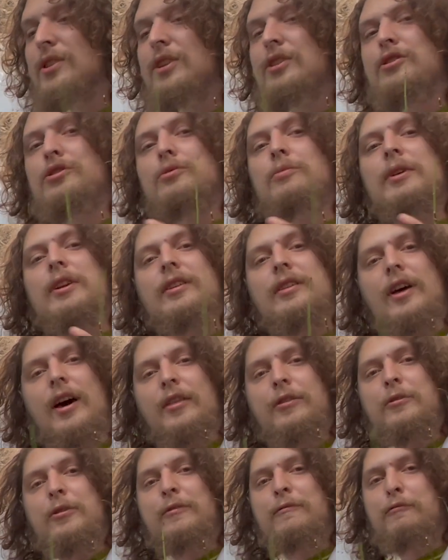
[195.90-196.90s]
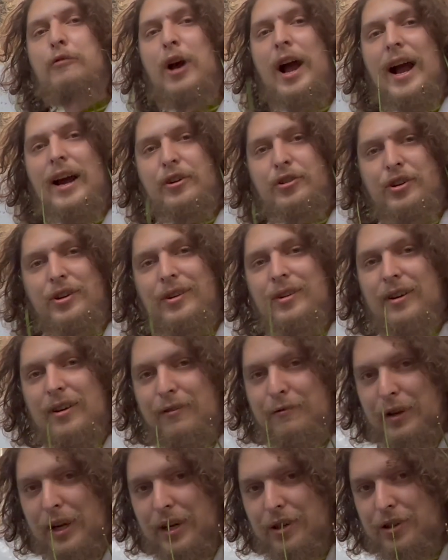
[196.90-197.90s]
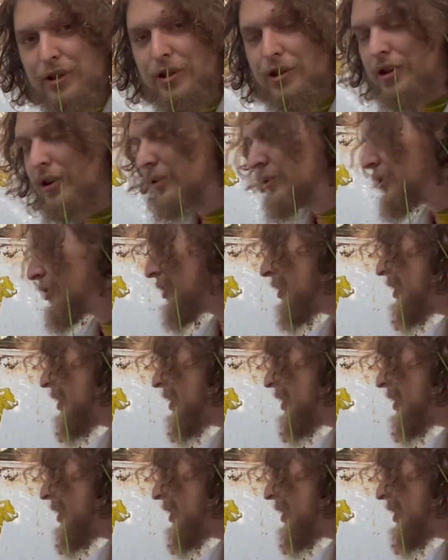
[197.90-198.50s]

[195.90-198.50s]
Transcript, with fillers: into another fraction of integers.